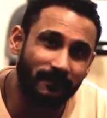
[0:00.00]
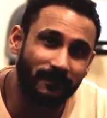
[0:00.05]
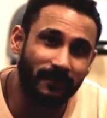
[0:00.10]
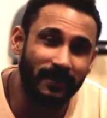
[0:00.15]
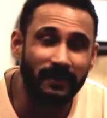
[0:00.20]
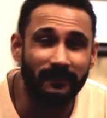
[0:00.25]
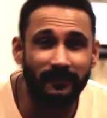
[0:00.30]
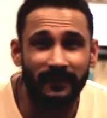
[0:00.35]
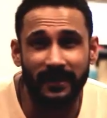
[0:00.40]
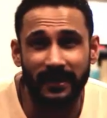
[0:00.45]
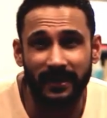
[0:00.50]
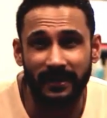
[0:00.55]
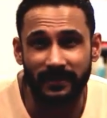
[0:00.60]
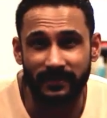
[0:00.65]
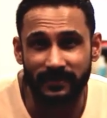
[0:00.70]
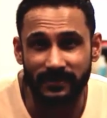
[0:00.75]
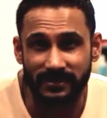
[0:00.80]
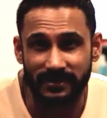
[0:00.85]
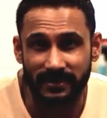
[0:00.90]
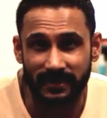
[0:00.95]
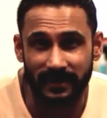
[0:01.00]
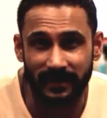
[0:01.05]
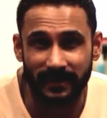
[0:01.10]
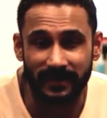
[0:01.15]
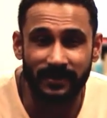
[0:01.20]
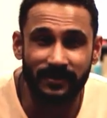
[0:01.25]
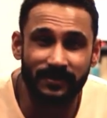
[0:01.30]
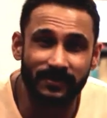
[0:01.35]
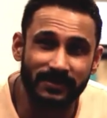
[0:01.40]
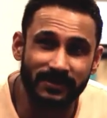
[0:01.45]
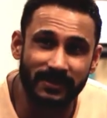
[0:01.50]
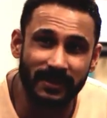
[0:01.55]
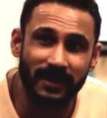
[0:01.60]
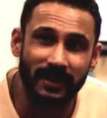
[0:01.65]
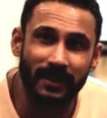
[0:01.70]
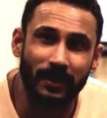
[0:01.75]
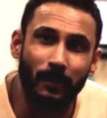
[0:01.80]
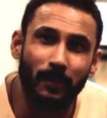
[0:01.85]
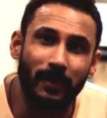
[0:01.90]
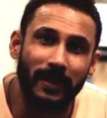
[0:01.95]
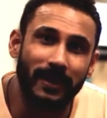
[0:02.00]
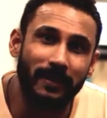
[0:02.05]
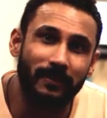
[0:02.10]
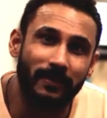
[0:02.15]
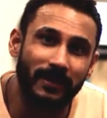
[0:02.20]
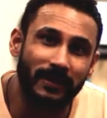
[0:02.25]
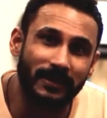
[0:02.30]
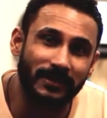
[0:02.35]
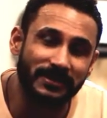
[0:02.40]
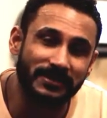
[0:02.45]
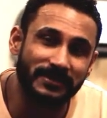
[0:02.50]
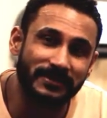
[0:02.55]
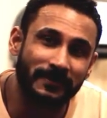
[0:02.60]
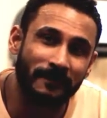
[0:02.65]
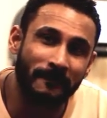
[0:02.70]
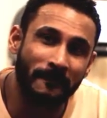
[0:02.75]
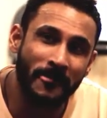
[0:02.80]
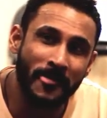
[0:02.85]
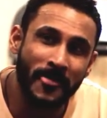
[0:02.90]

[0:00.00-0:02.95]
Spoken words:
very interesting in a way, because